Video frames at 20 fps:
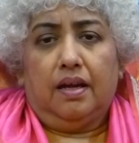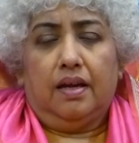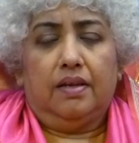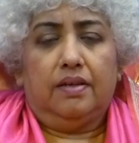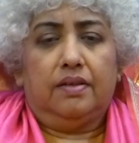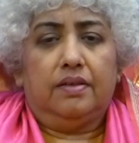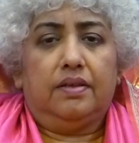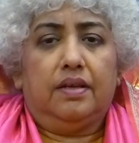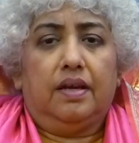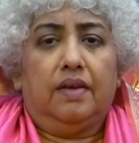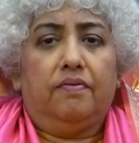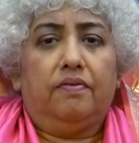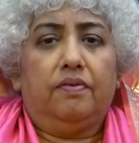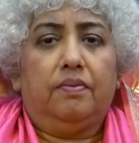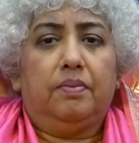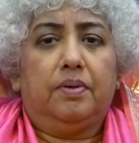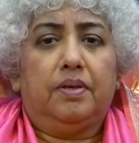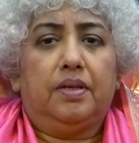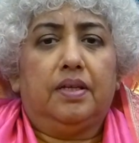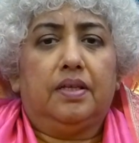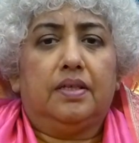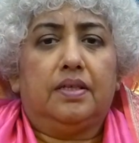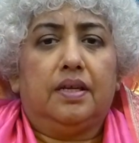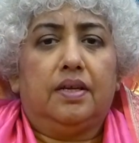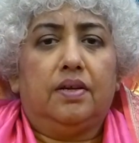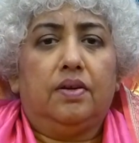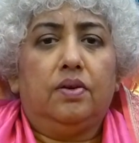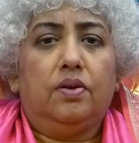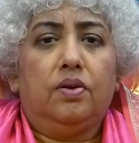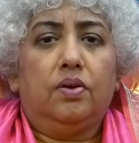And today everybody will say,
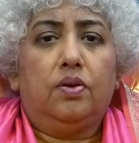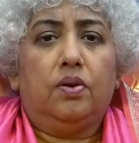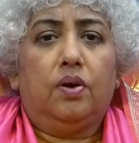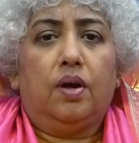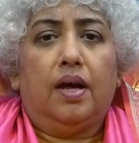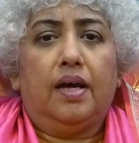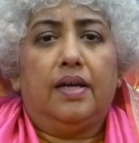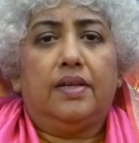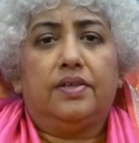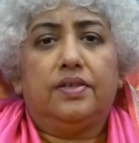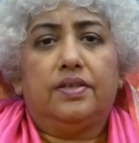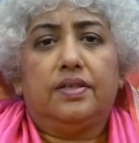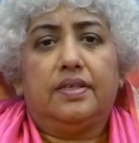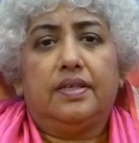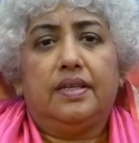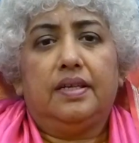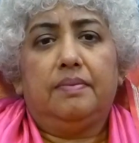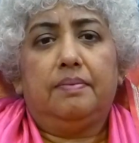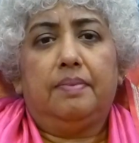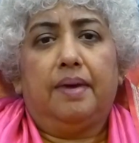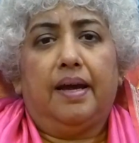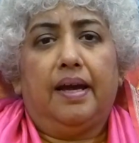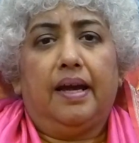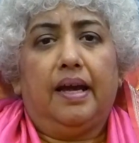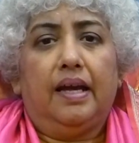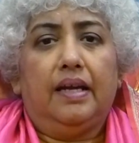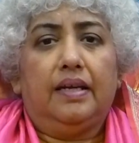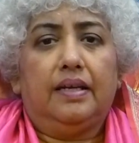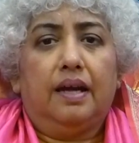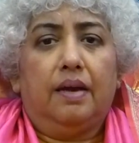no, I just need my
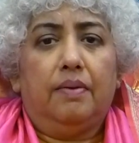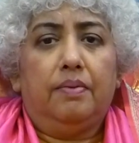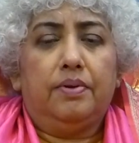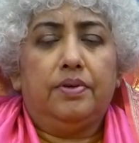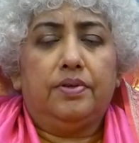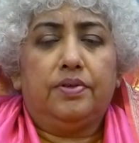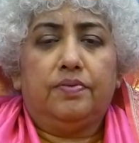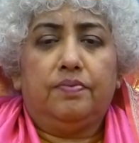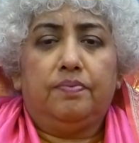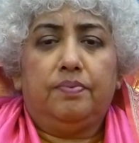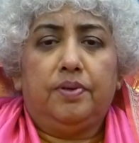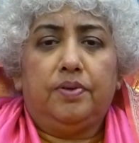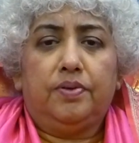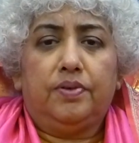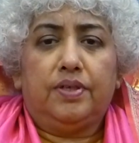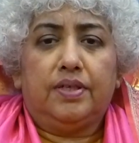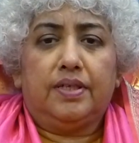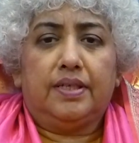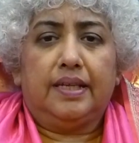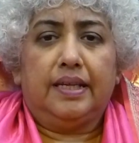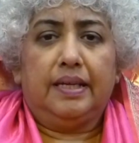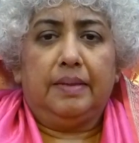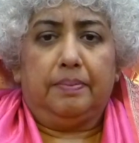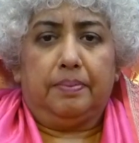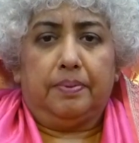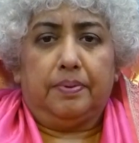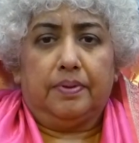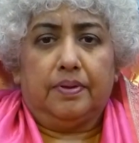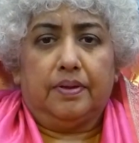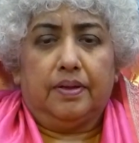8 hours of beauty
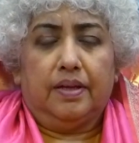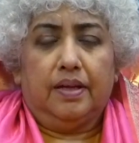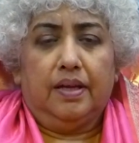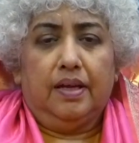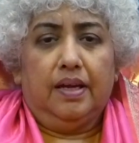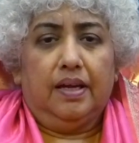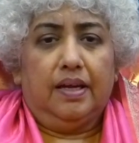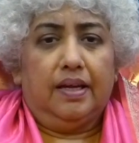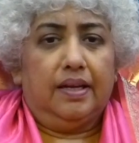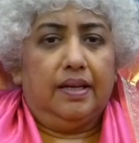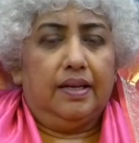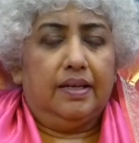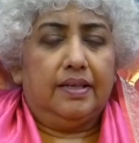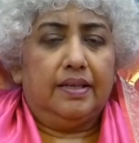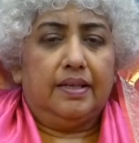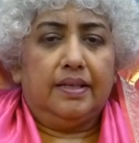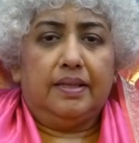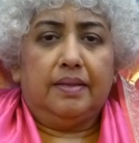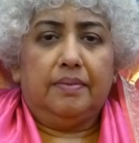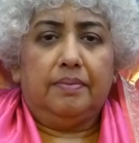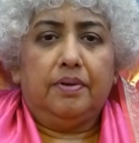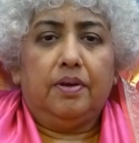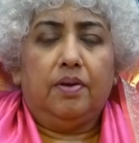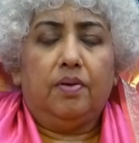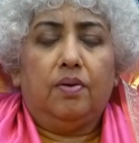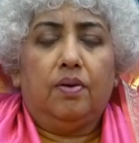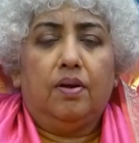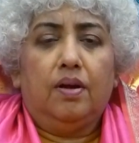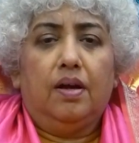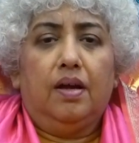sleep. And I tell them,
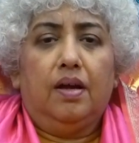no.